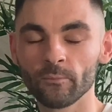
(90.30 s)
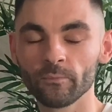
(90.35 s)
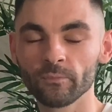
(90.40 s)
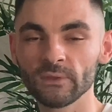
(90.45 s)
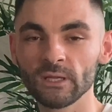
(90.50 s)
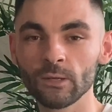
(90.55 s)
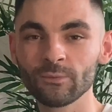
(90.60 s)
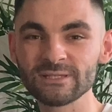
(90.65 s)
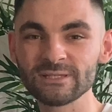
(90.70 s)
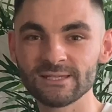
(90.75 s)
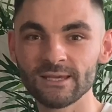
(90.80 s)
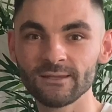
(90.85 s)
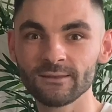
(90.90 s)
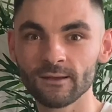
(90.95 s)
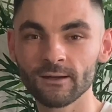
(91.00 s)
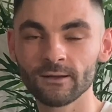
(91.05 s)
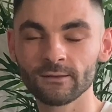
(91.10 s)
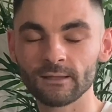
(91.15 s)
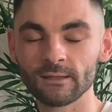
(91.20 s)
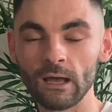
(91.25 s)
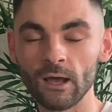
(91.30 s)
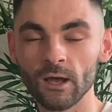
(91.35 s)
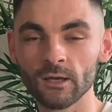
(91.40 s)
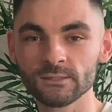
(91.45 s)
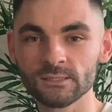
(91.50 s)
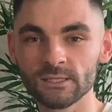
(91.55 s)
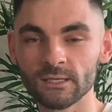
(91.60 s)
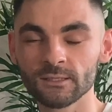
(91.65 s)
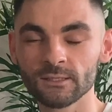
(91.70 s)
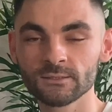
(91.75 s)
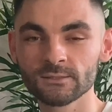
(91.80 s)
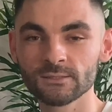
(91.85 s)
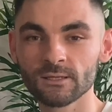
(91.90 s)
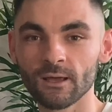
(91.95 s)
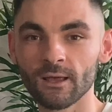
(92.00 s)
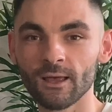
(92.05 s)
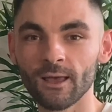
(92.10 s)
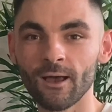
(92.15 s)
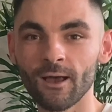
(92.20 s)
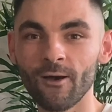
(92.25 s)
You will see there that I did
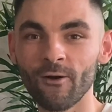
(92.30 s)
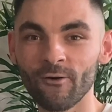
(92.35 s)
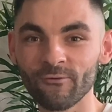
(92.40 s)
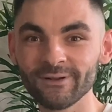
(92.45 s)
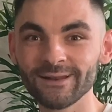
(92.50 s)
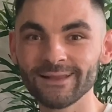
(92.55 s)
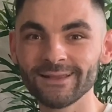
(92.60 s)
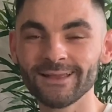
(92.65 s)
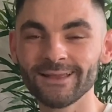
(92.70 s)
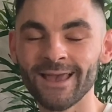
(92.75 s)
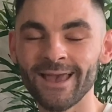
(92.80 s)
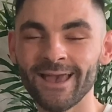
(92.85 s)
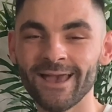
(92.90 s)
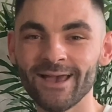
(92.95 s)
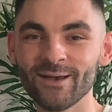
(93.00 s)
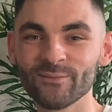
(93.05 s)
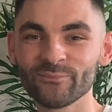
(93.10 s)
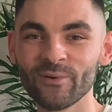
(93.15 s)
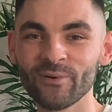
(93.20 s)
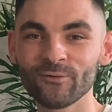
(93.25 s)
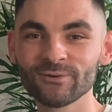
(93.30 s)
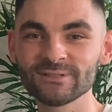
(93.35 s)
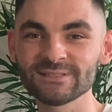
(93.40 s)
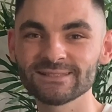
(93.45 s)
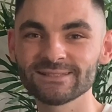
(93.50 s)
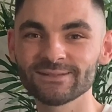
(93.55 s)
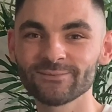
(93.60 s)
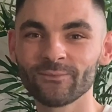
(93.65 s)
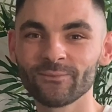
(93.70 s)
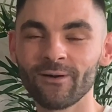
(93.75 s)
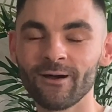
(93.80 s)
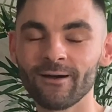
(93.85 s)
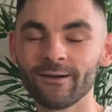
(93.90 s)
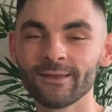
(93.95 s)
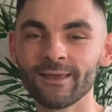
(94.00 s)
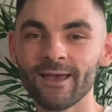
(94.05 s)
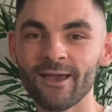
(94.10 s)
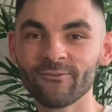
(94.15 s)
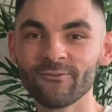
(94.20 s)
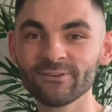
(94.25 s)
already post
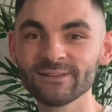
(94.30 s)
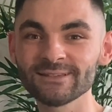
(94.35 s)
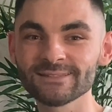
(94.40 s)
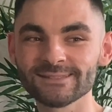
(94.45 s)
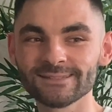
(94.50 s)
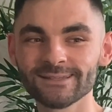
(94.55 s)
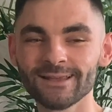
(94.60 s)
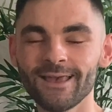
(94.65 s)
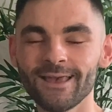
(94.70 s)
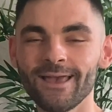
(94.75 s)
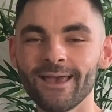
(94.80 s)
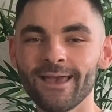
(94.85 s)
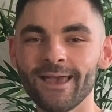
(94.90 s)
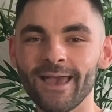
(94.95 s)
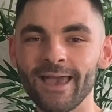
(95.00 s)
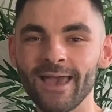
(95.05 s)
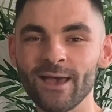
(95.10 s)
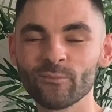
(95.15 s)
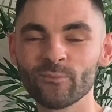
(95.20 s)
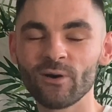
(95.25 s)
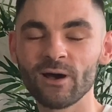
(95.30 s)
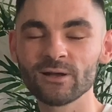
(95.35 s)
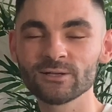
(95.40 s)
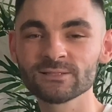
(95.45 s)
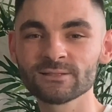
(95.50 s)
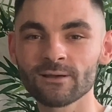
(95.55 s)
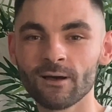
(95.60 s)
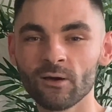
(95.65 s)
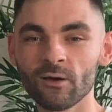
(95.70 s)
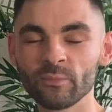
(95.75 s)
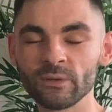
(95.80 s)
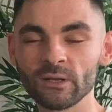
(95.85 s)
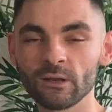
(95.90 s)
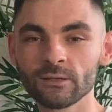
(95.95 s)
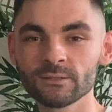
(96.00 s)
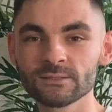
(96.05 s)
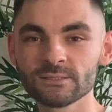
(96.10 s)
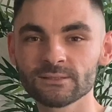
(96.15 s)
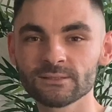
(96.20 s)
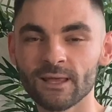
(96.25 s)
my outfits, but I just thought it'd be
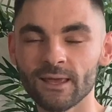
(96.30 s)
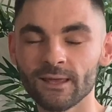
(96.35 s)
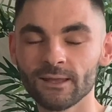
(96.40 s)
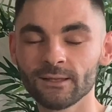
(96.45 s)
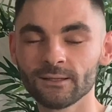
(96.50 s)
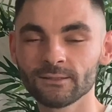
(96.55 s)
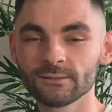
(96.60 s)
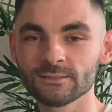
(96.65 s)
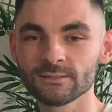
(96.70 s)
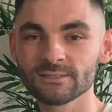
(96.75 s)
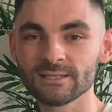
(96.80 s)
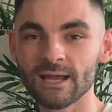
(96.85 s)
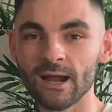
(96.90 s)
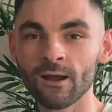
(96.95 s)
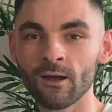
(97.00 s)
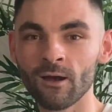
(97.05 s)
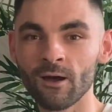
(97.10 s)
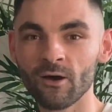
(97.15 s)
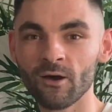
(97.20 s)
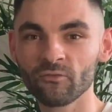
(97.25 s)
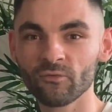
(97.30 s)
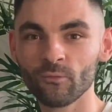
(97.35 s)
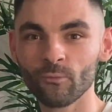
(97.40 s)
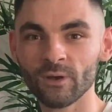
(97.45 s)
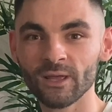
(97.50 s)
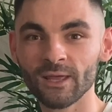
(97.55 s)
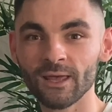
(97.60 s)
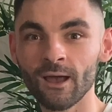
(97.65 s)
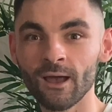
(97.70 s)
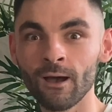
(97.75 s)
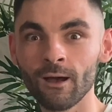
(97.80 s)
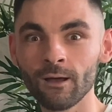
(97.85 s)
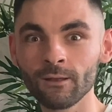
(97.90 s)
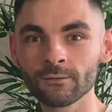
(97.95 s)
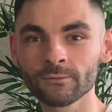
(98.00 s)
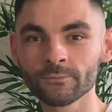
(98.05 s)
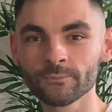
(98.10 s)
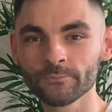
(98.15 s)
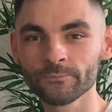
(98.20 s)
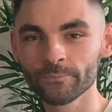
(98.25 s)
nice then to start off with a
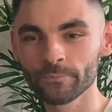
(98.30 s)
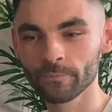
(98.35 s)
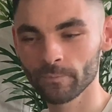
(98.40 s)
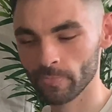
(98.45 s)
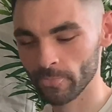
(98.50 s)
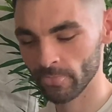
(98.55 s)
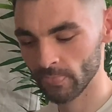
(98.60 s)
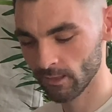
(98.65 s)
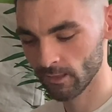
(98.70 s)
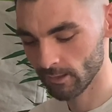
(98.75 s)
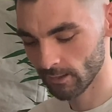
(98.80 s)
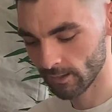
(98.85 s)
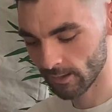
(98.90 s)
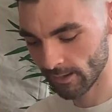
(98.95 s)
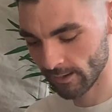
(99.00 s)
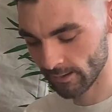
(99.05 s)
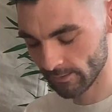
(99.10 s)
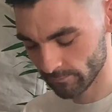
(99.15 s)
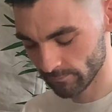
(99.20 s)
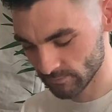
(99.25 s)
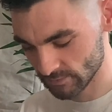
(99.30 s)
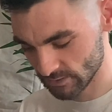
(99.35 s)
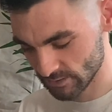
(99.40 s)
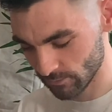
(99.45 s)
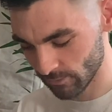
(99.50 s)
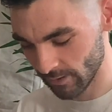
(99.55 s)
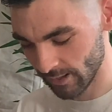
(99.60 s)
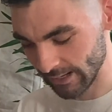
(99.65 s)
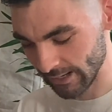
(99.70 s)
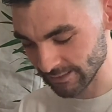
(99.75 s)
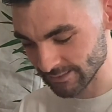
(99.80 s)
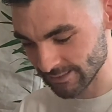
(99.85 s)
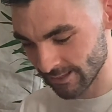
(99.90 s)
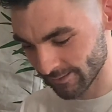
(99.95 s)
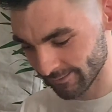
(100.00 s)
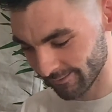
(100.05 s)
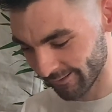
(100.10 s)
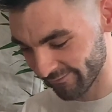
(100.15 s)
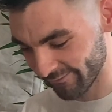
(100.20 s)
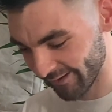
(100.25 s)
haul. So let's
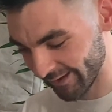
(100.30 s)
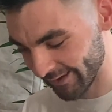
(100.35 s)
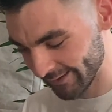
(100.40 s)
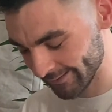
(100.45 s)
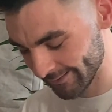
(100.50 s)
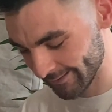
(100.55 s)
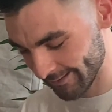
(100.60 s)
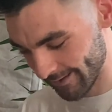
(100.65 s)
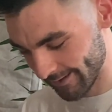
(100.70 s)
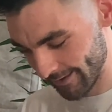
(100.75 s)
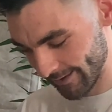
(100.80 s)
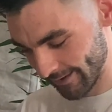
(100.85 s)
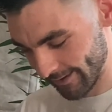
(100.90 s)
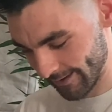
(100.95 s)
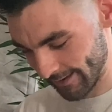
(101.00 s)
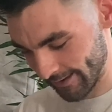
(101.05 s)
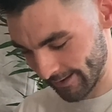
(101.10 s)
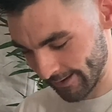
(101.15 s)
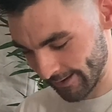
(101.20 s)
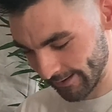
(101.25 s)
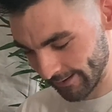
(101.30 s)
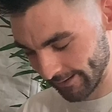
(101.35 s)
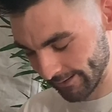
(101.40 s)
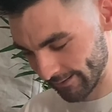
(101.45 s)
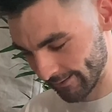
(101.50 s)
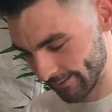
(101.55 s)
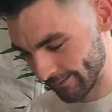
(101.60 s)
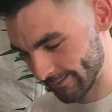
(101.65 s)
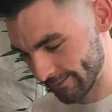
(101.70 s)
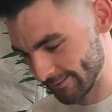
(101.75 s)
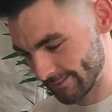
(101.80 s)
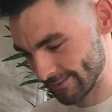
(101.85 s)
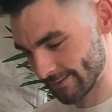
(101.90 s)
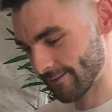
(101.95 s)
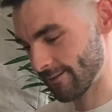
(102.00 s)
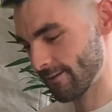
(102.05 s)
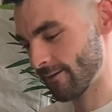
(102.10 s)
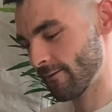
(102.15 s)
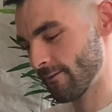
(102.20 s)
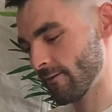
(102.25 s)
dive in. And
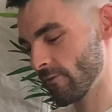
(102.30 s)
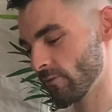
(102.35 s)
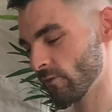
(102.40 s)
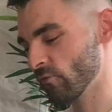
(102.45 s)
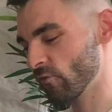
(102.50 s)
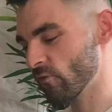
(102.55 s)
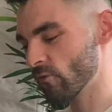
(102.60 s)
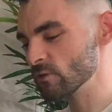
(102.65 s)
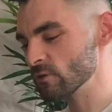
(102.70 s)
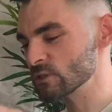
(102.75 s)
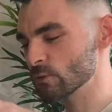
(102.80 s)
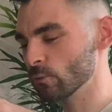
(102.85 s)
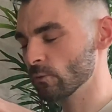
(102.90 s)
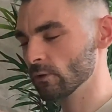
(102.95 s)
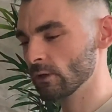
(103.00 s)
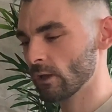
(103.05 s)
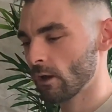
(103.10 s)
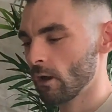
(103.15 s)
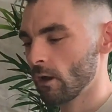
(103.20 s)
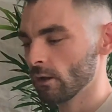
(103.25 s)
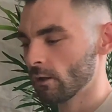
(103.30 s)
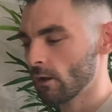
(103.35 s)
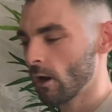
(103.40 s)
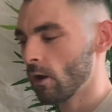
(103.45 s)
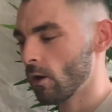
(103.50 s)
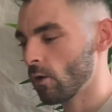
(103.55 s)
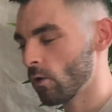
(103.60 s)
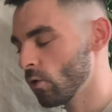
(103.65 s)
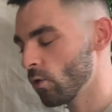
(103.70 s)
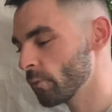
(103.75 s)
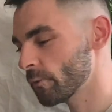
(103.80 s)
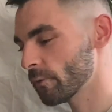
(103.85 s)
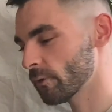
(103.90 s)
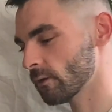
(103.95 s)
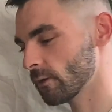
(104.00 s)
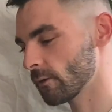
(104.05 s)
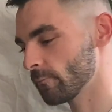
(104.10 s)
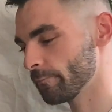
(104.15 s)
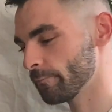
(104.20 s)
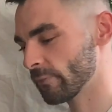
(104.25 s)
the first one I got up
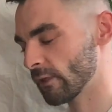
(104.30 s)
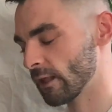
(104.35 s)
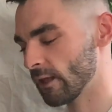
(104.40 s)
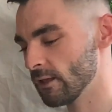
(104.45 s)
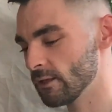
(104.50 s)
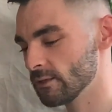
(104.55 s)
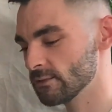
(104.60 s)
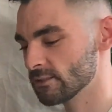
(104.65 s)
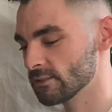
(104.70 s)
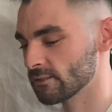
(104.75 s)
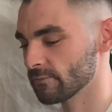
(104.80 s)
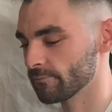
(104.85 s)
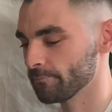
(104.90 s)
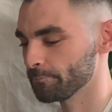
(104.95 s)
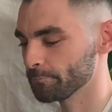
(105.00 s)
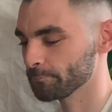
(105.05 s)
is